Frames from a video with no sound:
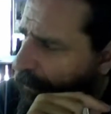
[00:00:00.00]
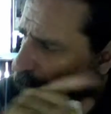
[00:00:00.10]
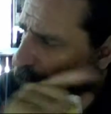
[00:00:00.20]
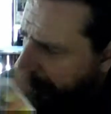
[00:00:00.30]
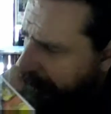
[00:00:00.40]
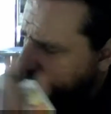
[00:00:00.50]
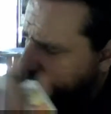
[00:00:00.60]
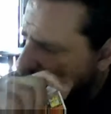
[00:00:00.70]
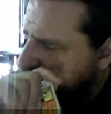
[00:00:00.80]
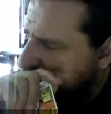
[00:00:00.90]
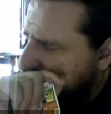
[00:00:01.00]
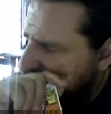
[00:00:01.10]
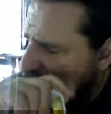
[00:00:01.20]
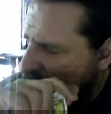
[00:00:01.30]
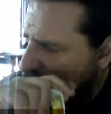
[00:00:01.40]
A whole lot of
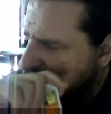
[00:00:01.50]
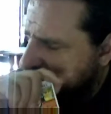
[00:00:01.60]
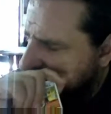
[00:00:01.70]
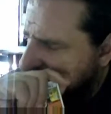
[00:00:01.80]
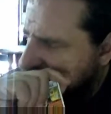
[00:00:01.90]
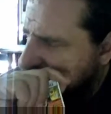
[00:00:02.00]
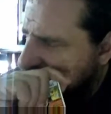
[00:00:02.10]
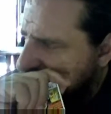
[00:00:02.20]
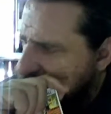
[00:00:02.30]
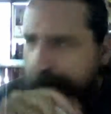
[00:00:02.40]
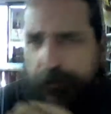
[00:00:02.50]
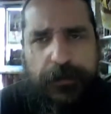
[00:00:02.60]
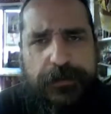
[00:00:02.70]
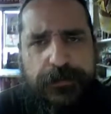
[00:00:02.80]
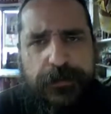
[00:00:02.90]
tarot readers
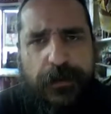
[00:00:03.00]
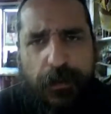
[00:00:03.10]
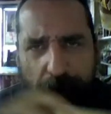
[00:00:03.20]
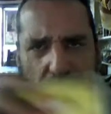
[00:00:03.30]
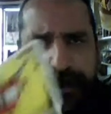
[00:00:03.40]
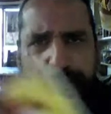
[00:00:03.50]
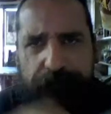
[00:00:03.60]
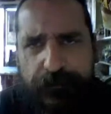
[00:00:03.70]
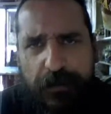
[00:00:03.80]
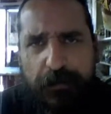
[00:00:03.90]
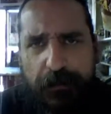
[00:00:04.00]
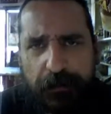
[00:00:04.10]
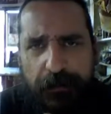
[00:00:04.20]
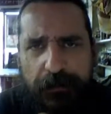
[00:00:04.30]
go into a whole lot of trouble